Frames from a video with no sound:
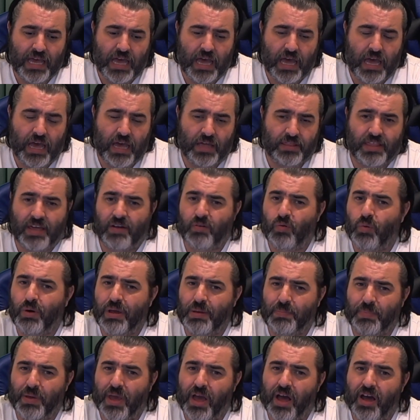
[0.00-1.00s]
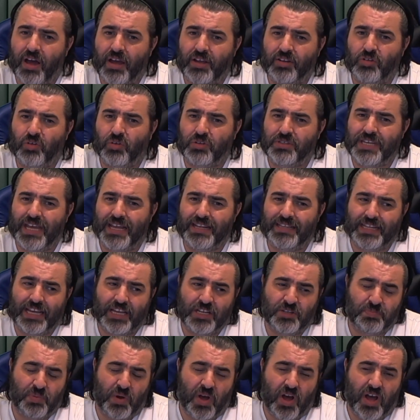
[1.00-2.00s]
they're a week behind or 10
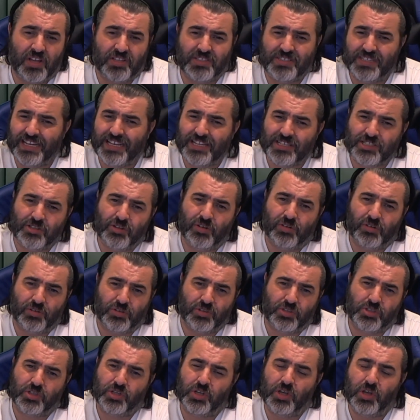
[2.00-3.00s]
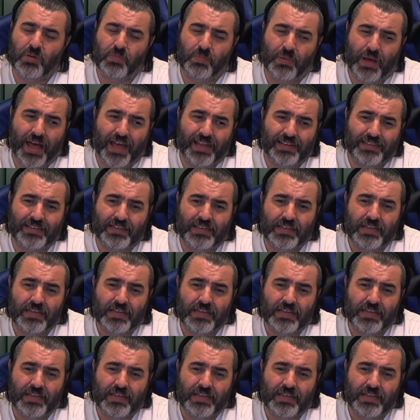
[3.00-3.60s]
days behind, so that's not too bad.